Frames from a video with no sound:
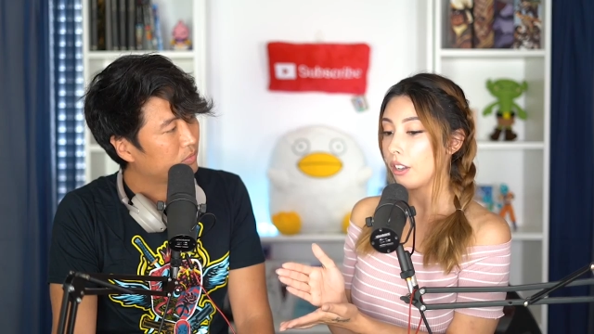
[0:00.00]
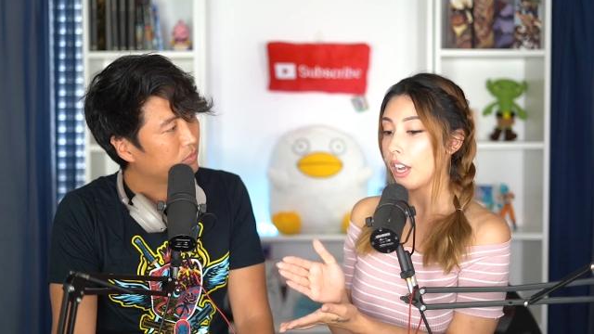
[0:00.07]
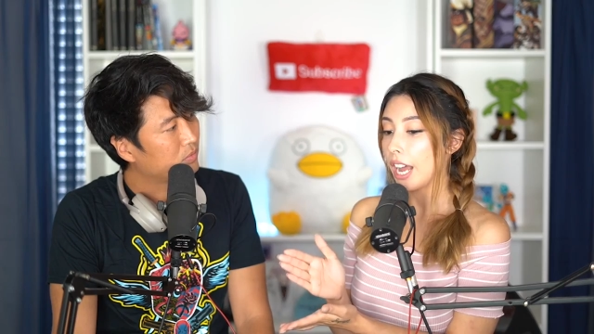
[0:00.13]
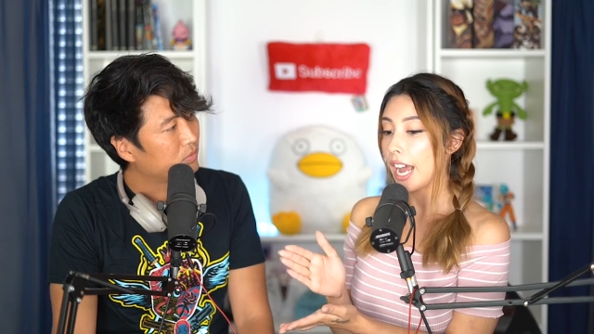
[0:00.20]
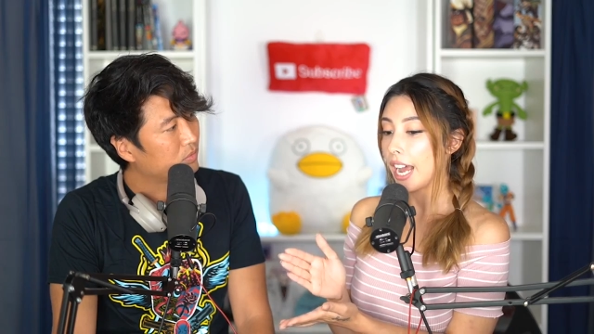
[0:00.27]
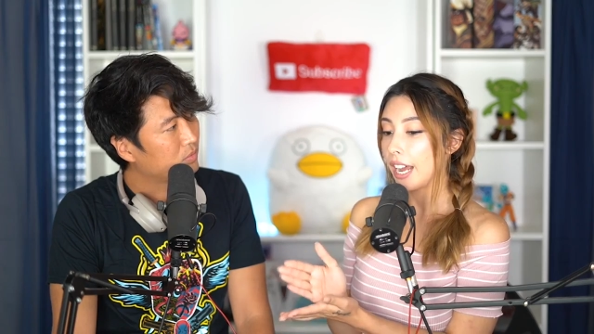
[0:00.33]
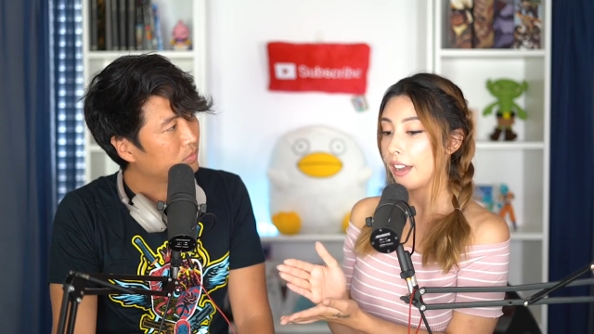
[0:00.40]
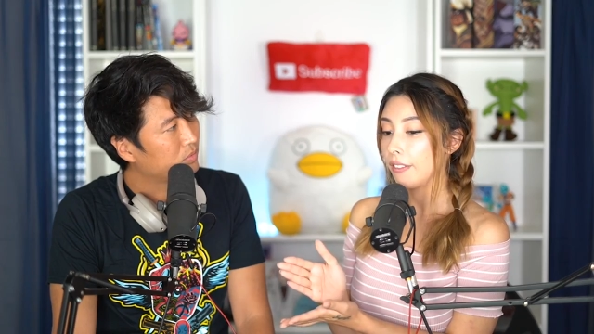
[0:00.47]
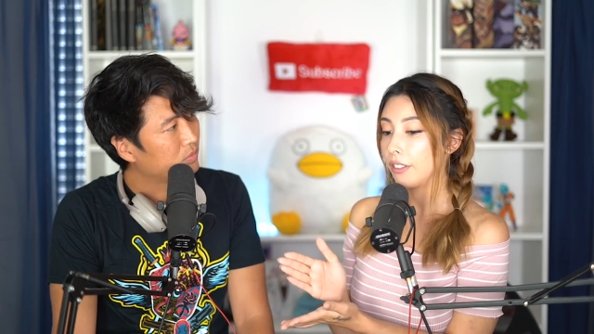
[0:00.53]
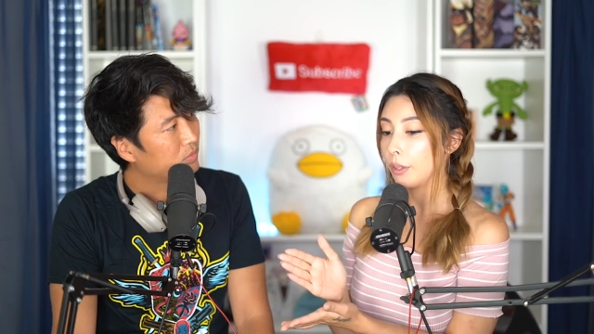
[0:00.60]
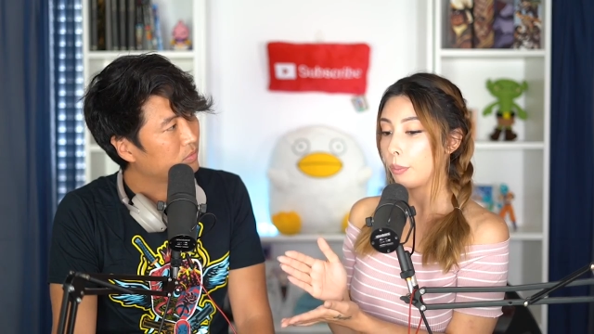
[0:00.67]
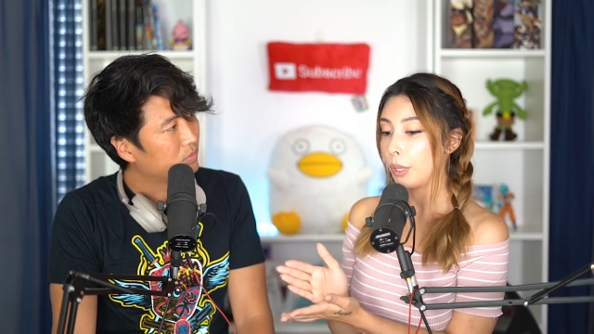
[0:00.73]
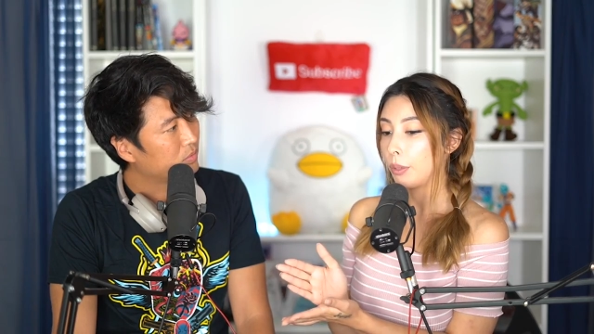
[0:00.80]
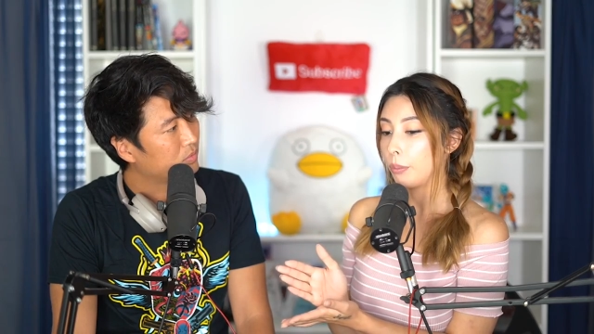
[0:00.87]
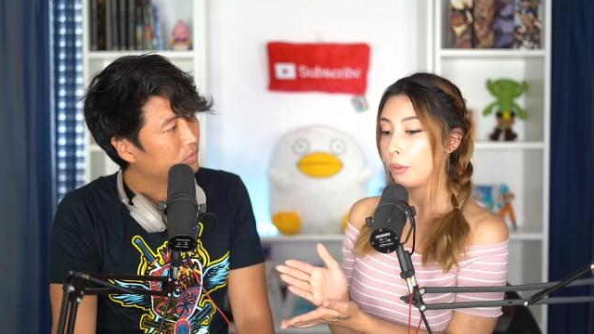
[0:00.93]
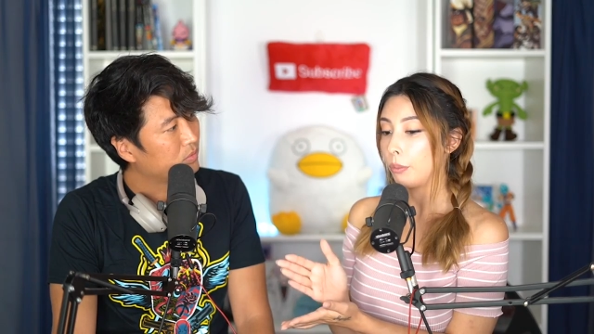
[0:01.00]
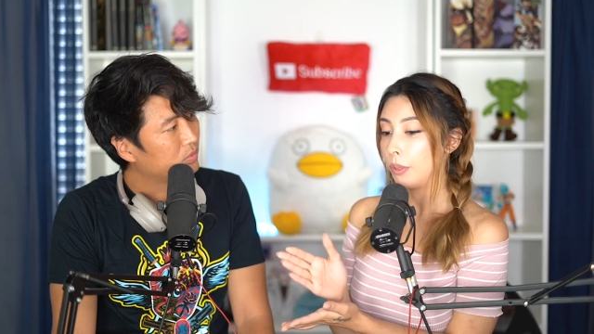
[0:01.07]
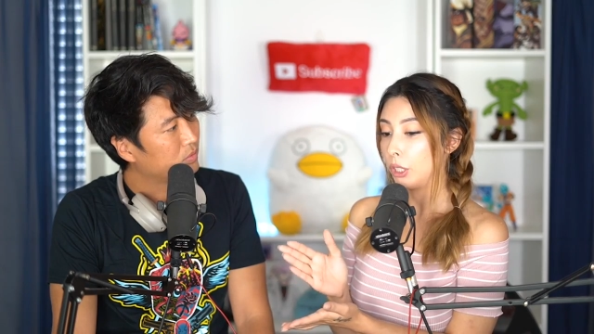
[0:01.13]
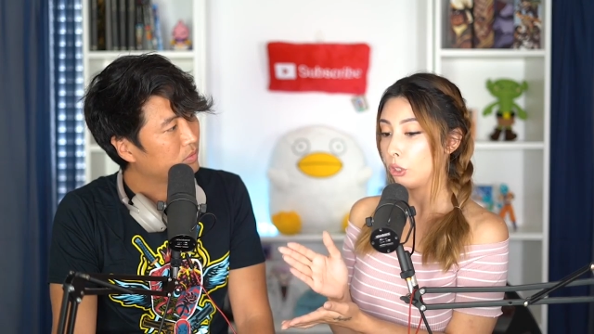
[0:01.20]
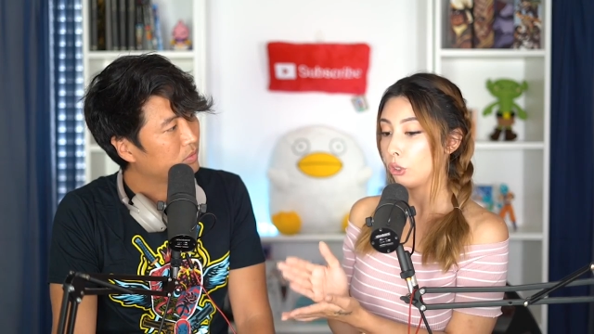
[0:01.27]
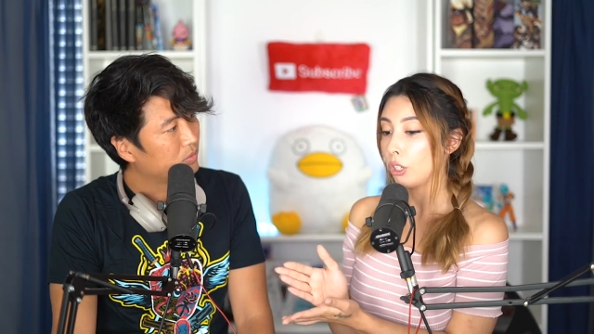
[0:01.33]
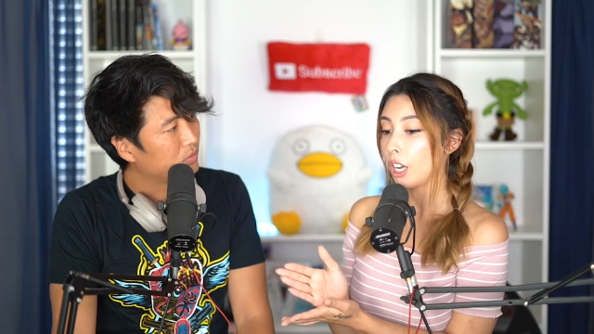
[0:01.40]
Speaker 1: have the people be
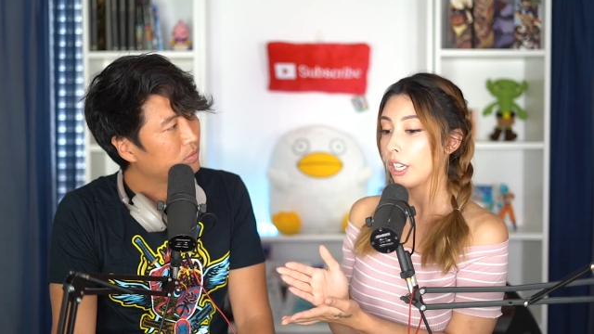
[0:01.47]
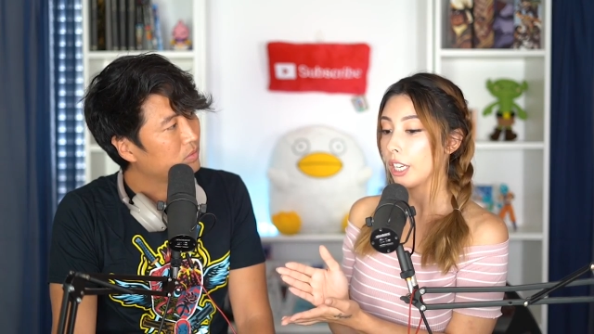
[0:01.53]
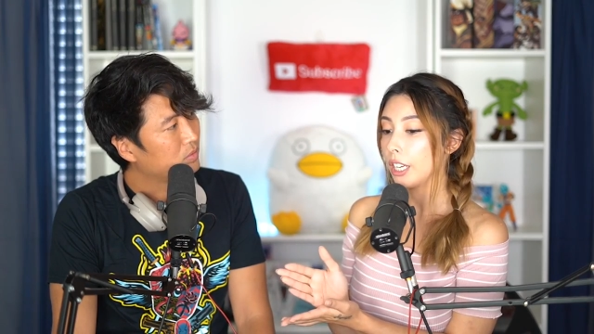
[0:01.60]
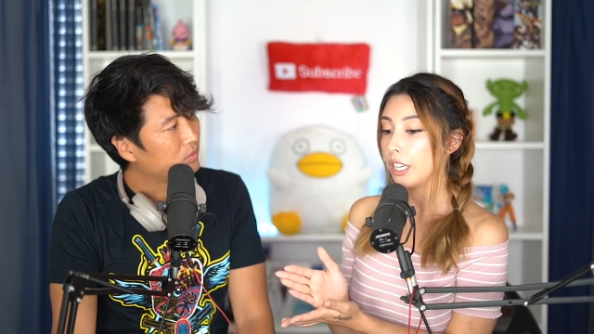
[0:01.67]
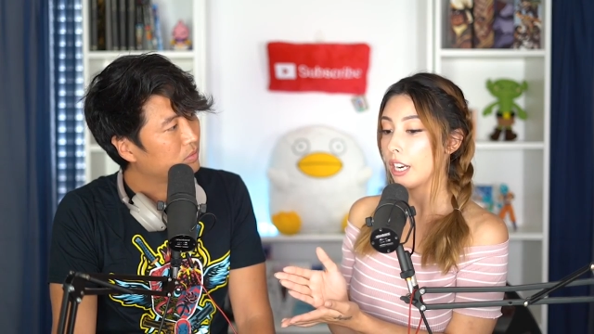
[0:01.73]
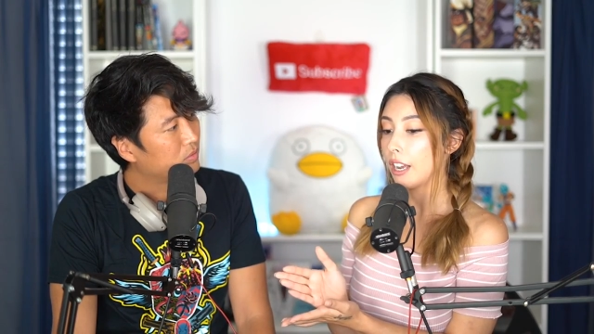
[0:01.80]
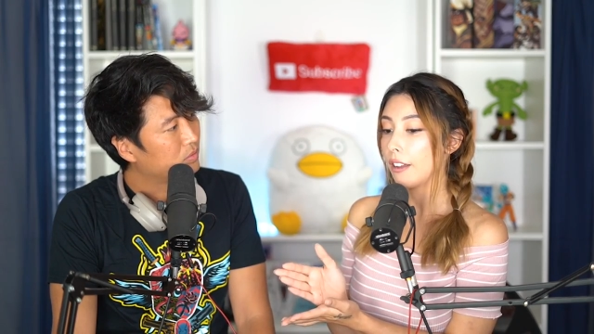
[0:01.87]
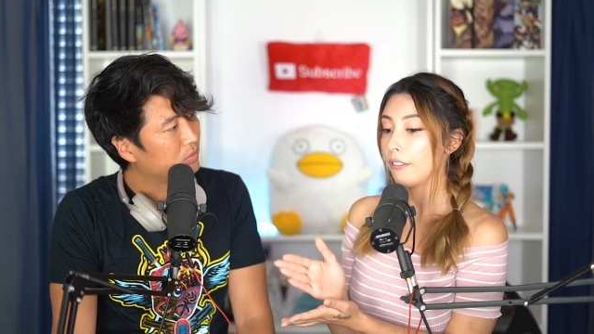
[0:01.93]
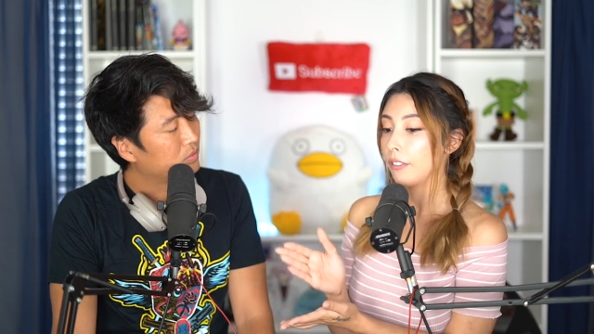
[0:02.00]
strong enough